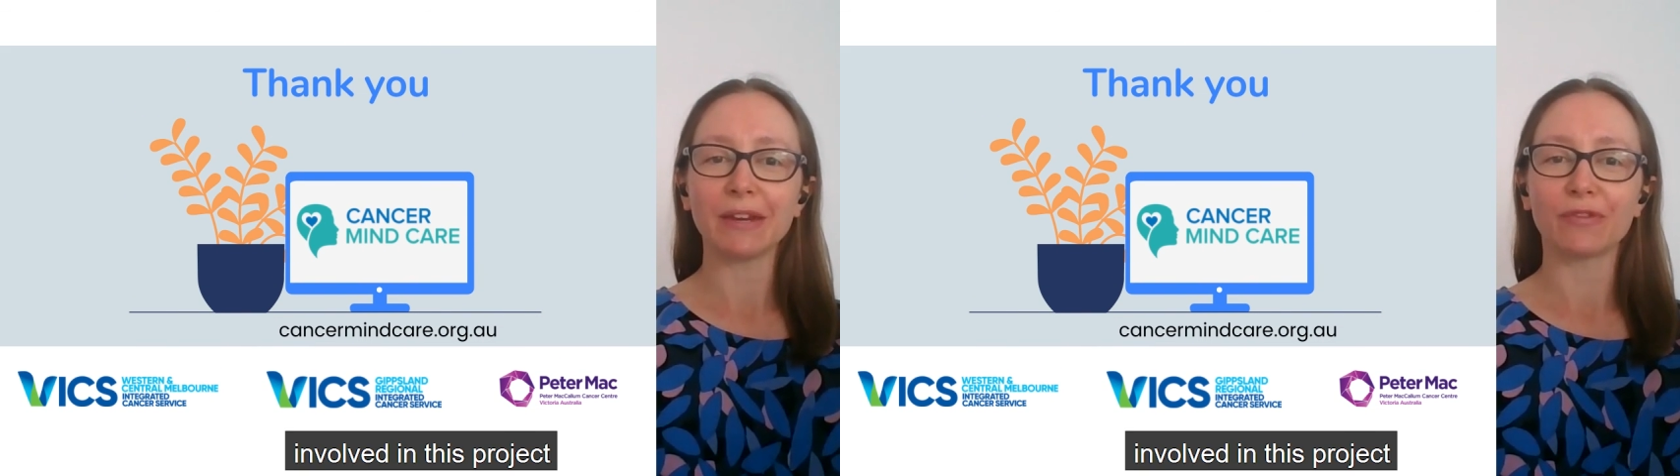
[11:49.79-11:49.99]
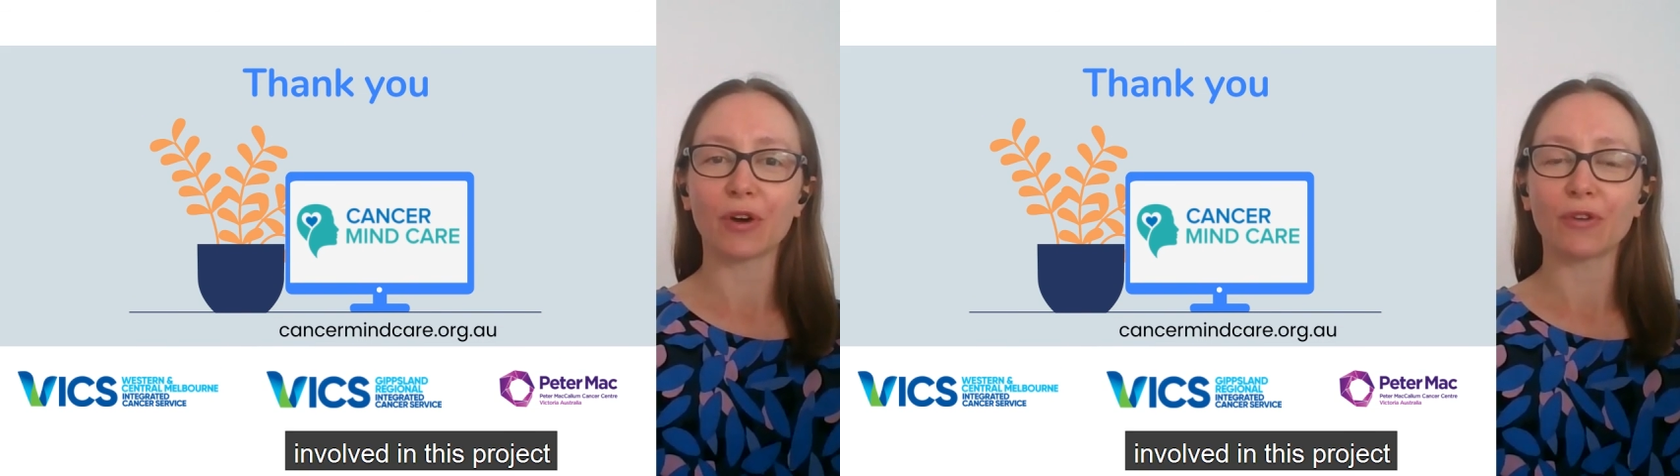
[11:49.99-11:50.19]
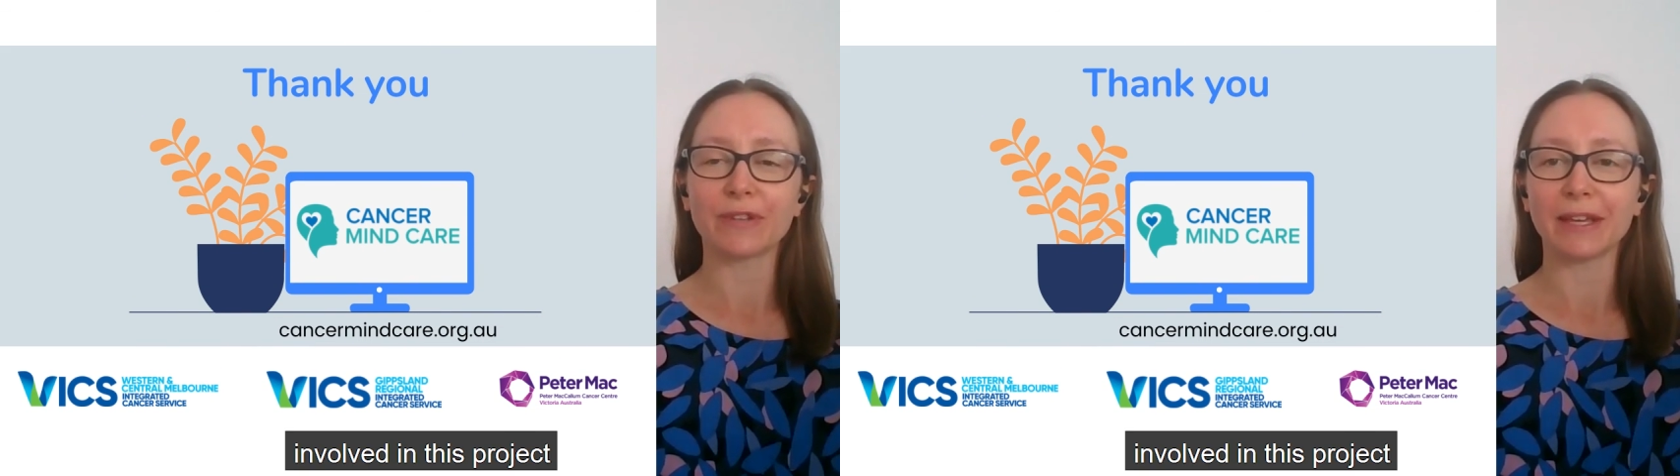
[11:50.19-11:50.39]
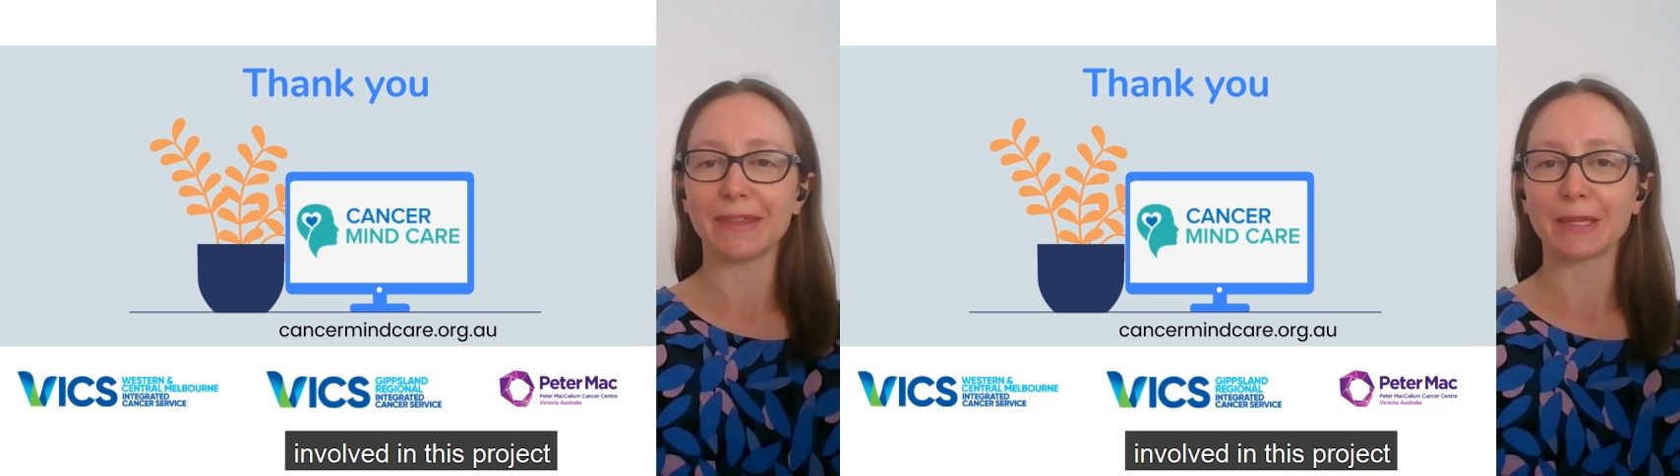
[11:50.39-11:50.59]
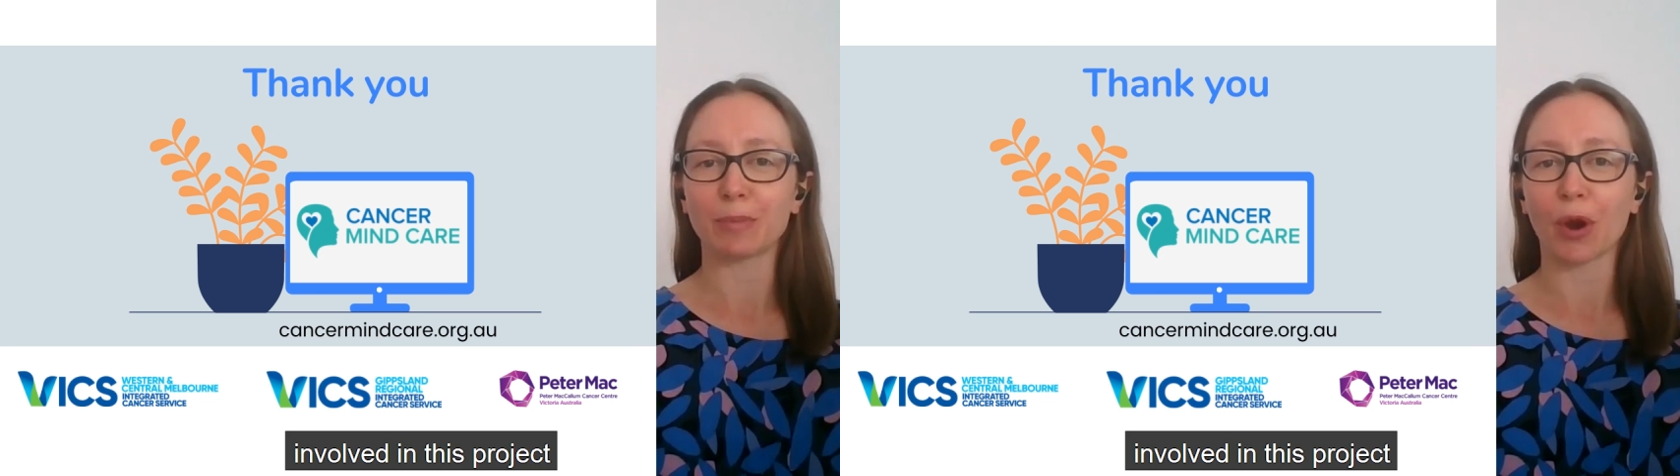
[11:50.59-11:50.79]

involved in this